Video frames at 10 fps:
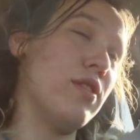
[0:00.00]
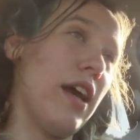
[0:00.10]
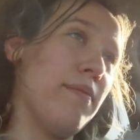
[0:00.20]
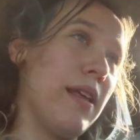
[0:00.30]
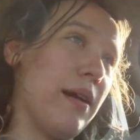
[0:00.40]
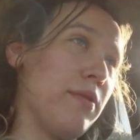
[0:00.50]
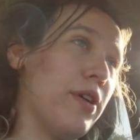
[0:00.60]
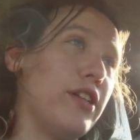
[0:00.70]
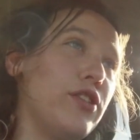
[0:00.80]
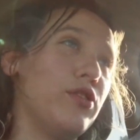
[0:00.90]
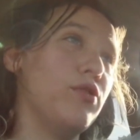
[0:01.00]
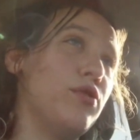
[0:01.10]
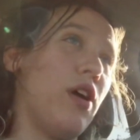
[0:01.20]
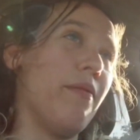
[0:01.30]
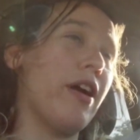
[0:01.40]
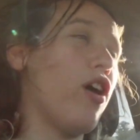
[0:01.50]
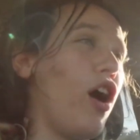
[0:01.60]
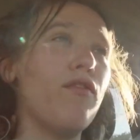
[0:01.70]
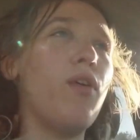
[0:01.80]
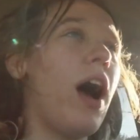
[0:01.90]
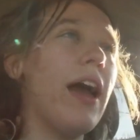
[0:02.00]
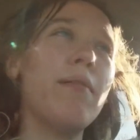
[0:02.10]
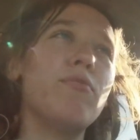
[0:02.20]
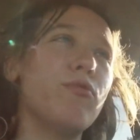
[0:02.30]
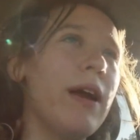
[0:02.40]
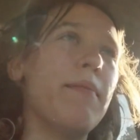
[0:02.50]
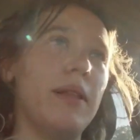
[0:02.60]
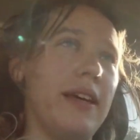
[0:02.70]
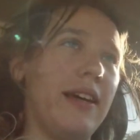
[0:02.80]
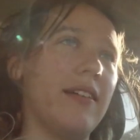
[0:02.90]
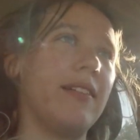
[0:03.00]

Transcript: time that I'm going to drop my car off. I am rambling.